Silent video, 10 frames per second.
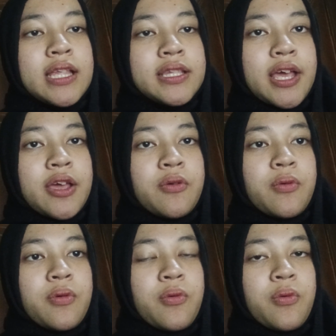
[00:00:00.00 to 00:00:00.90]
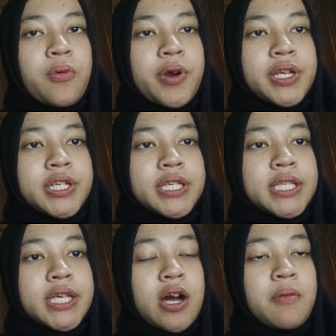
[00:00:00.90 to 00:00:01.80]
They weren't
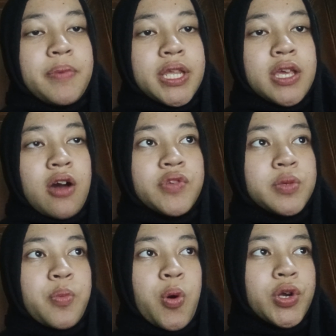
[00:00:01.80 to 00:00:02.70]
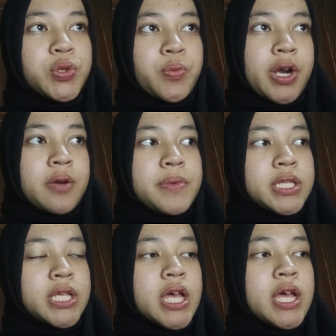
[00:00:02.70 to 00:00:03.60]
just the company of sportswear,
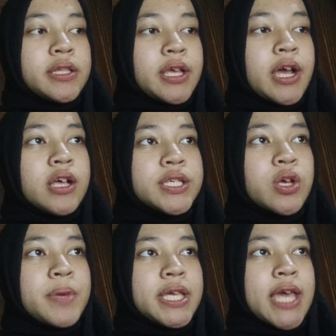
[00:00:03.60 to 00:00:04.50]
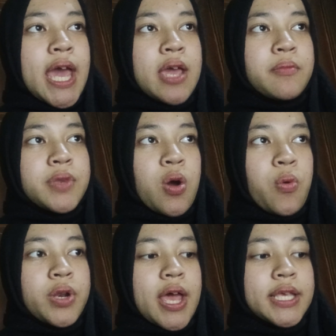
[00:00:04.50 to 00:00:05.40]
but they also became
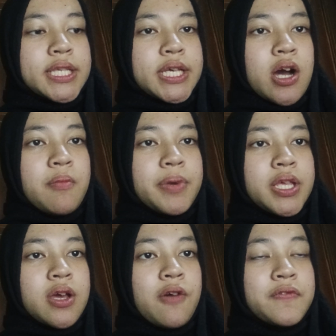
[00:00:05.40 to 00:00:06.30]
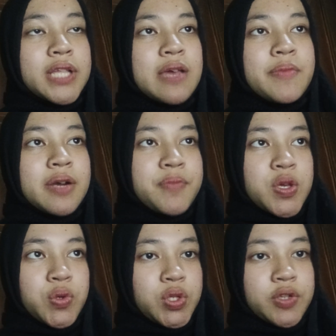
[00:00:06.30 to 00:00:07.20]
known as the company of labor
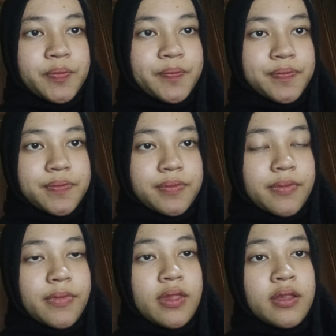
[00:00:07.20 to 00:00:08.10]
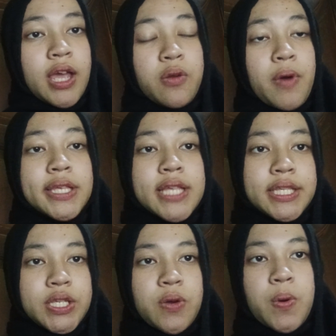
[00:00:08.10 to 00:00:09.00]
abuse. And why is
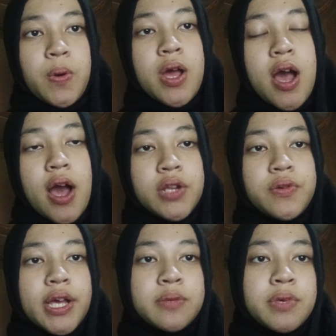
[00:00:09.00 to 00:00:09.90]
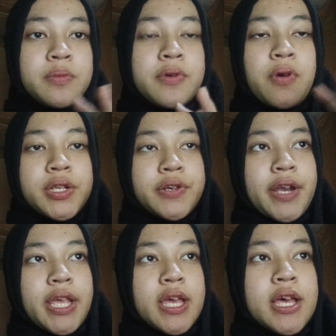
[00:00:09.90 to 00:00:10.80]
that so? I know you guys must be
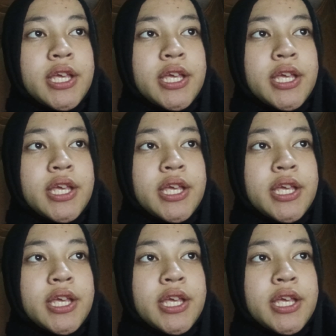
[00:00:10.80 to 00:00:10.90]
wondering.